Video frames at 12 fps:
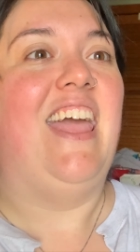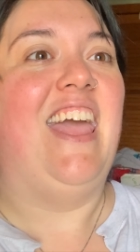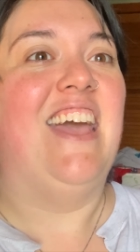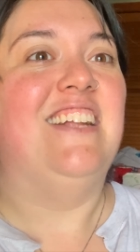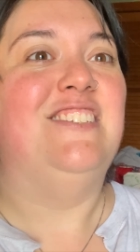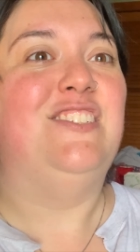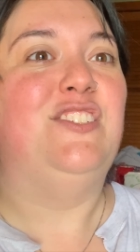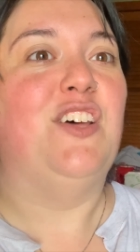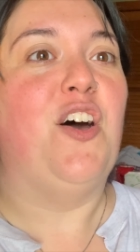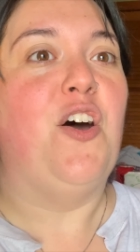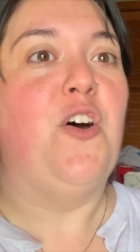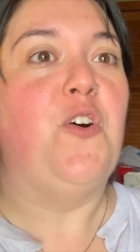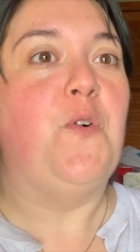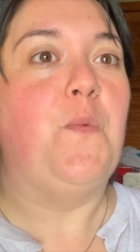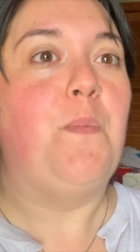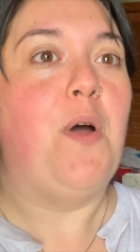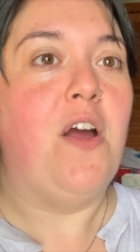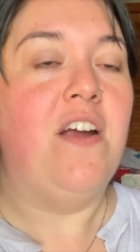And so
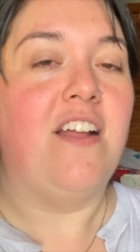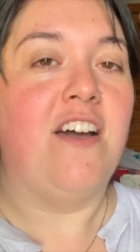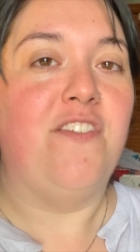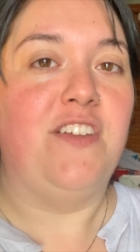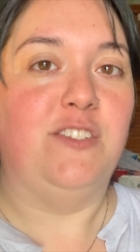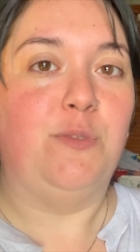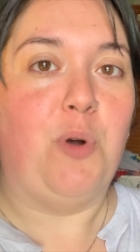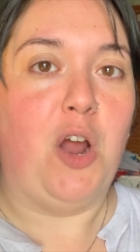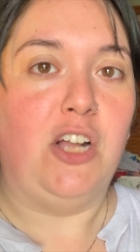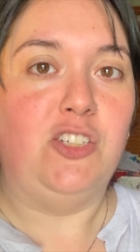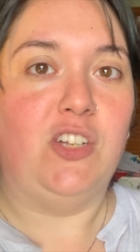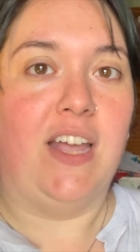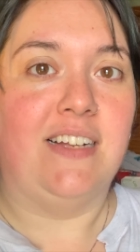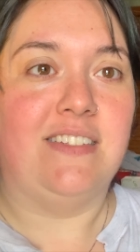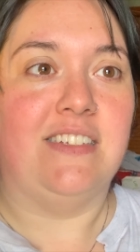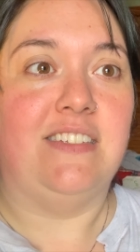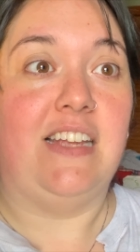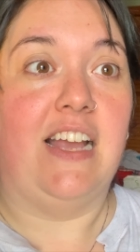part of his project
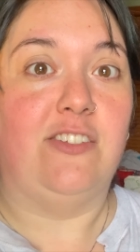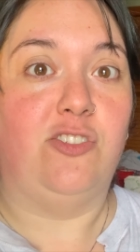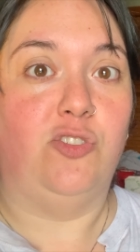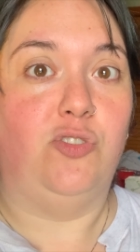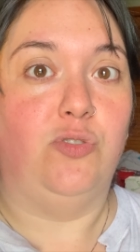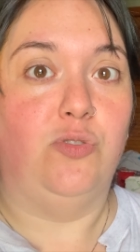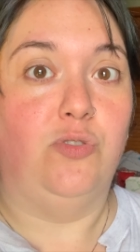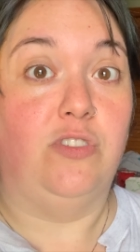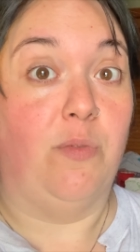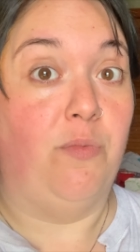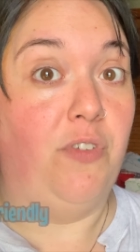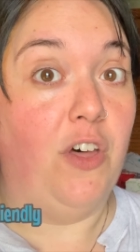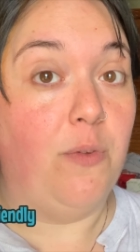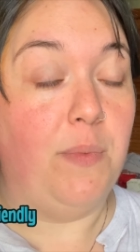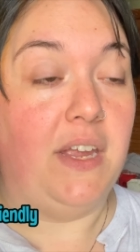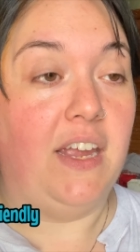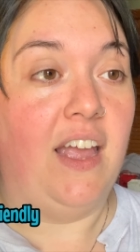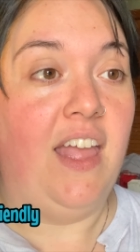is he has to do some
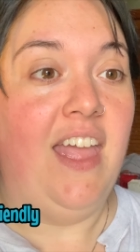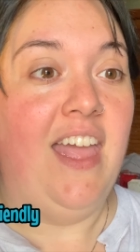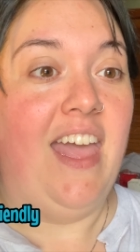filming